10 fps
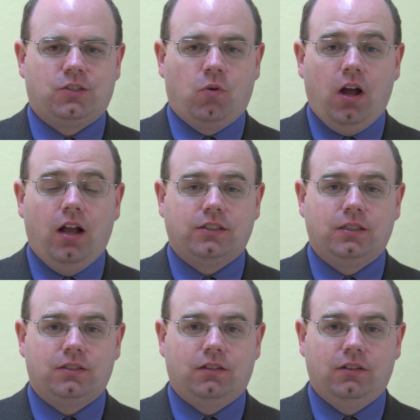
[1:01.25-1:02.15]
wrong
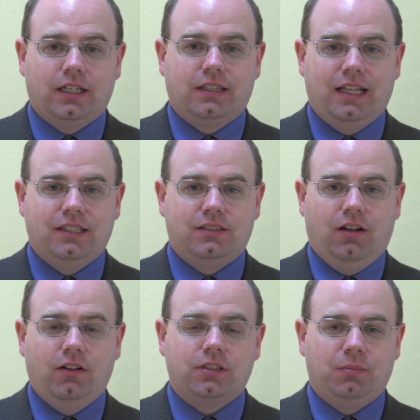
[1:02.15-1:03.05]
to look at that as
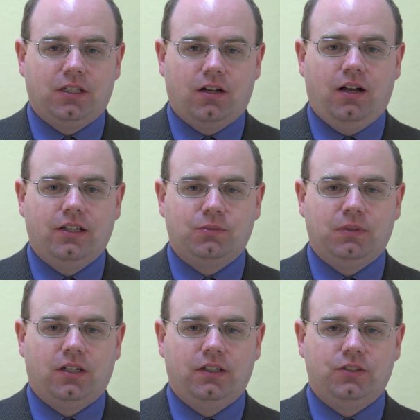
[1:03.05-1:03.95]
the ultimate cause,
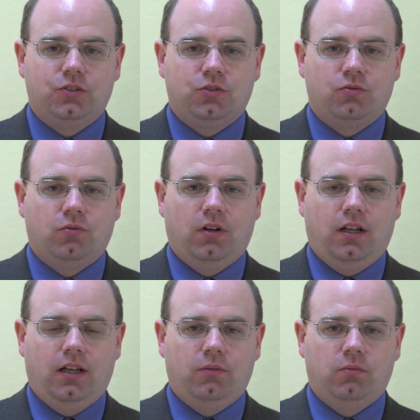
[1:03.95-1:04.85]
because
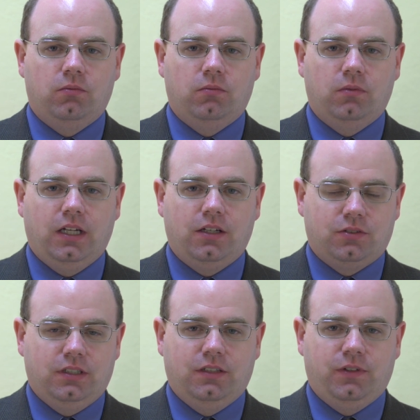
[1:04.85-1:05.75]
we
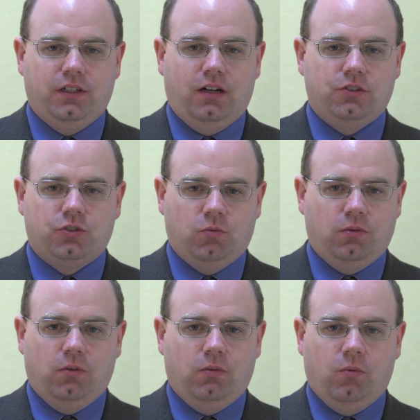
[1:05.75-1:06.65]
also need to figure out just
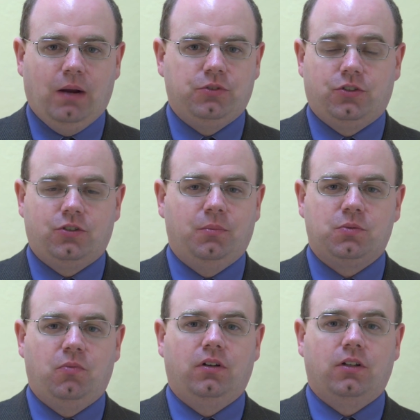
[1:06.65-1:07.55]
why was there so
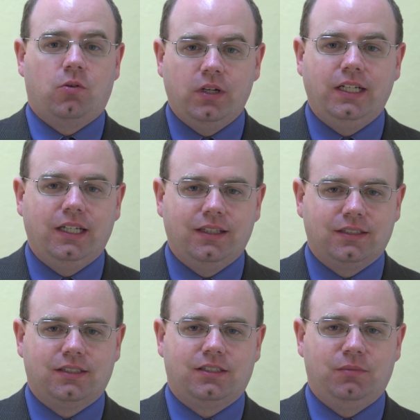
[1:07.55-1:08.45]
much more liquidity in the
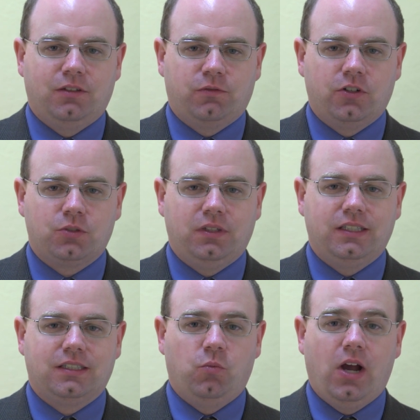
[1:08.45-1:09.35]
system in the first
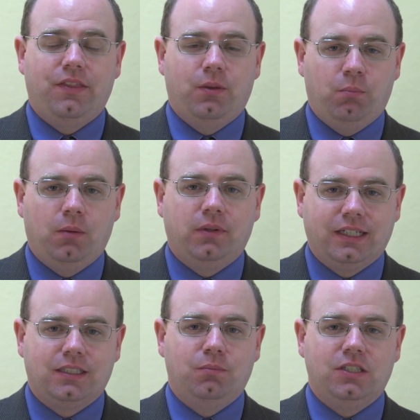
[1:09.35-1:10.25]
place, and why did the bubble
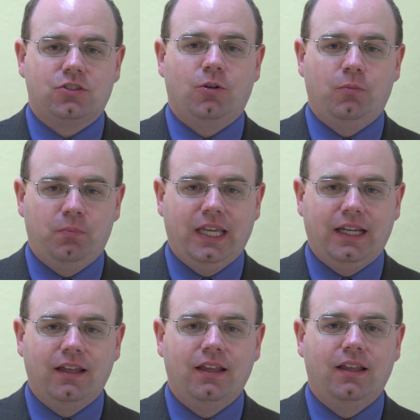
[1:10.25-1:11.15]
get to be so
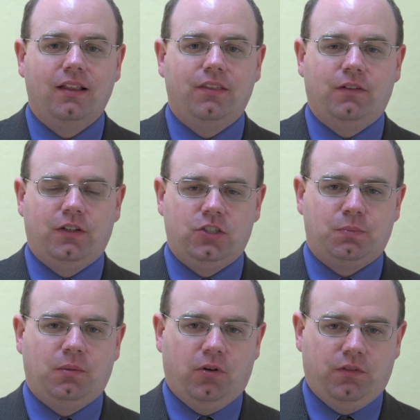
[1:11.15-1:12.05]
big? That if it had
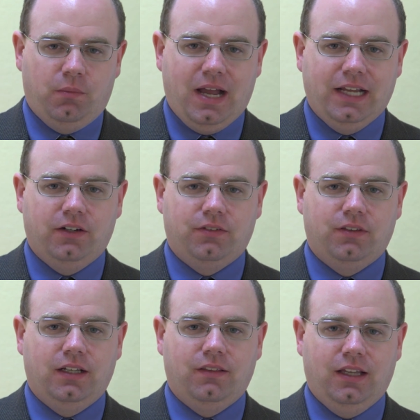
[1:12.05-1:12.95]
just been more of a minor
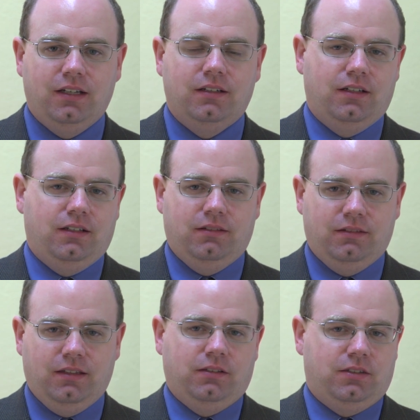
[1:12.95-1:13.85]
thing, then
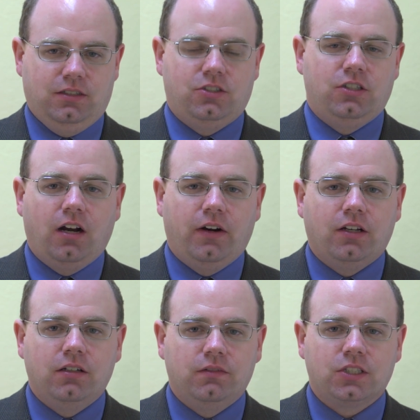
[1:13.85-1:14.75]
the
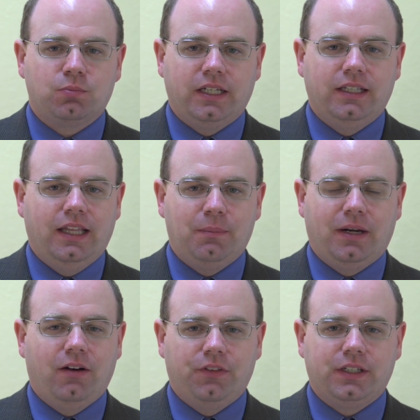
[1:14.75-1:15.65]
CRA could have explained that,
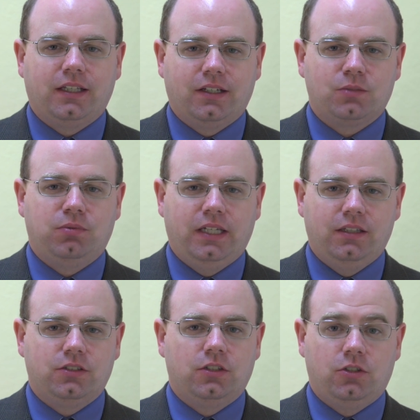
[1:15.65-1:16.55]
but I don't think it can
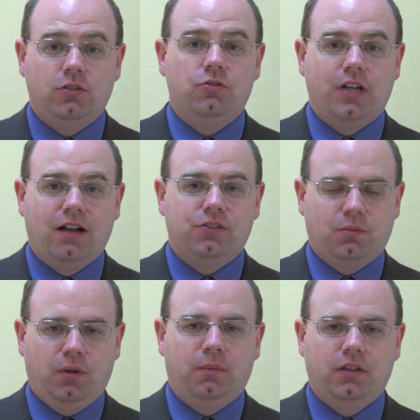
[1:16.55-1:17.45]
explain the huge
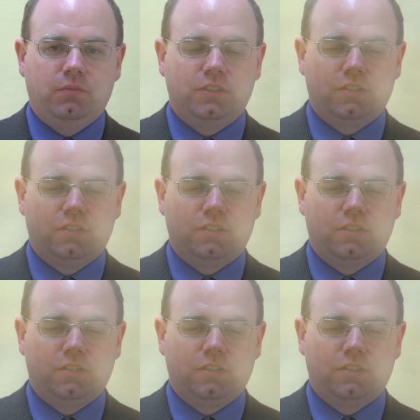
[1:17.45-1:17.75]
housing bubble that we